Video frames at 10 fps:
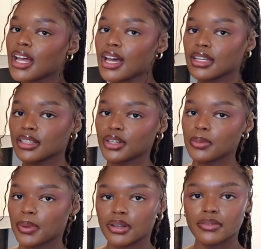add a little
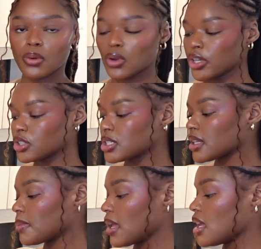bit of oil to
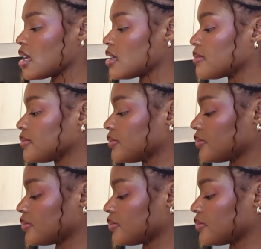the pan.